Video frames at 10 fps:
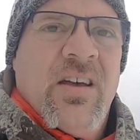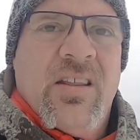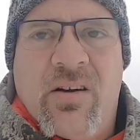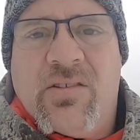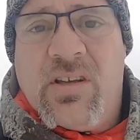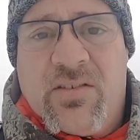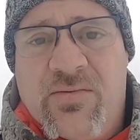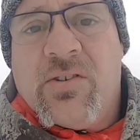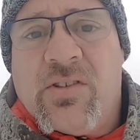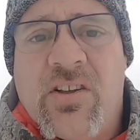now it is
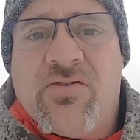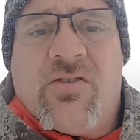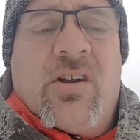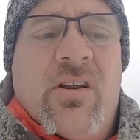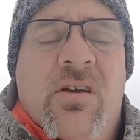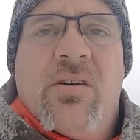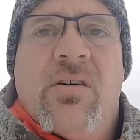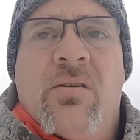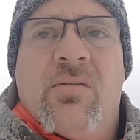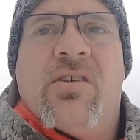full touchscreen,
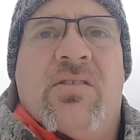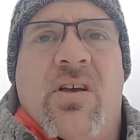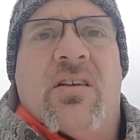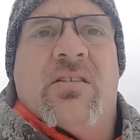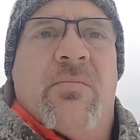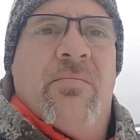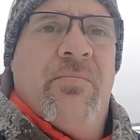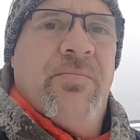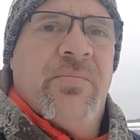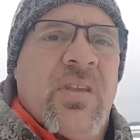which is awesome.
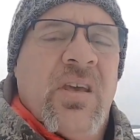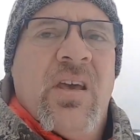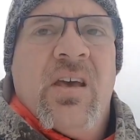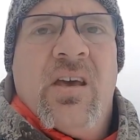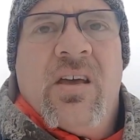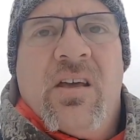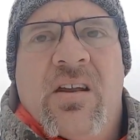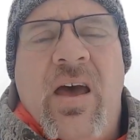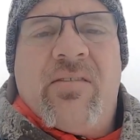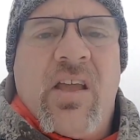
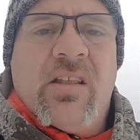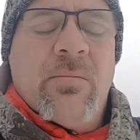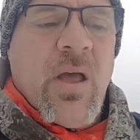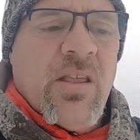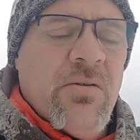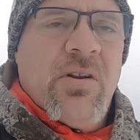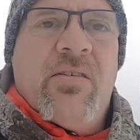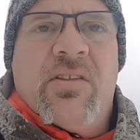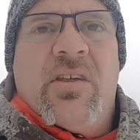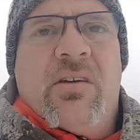Navigate the menu and
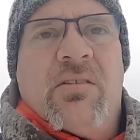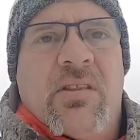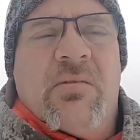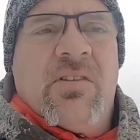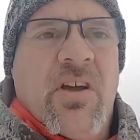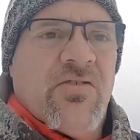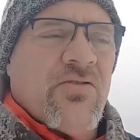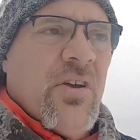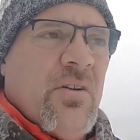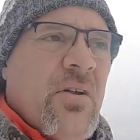everything with the
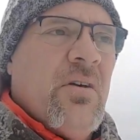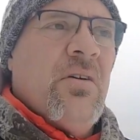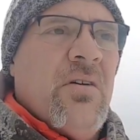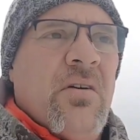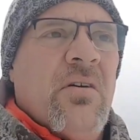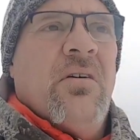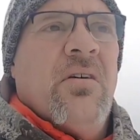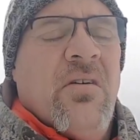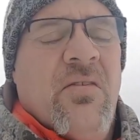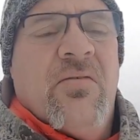touchscreen.
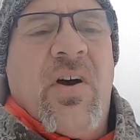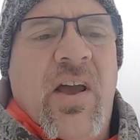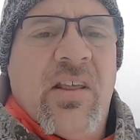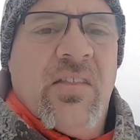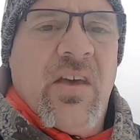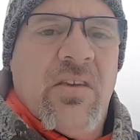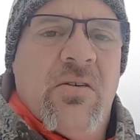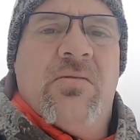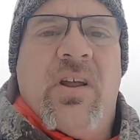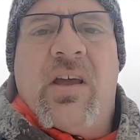Finally, thank
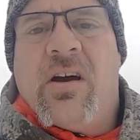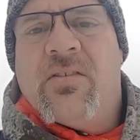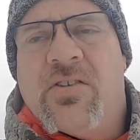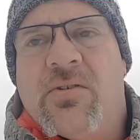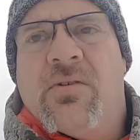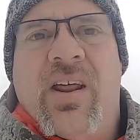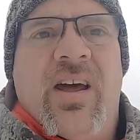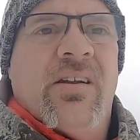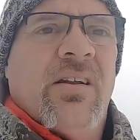you Nikon for doing that.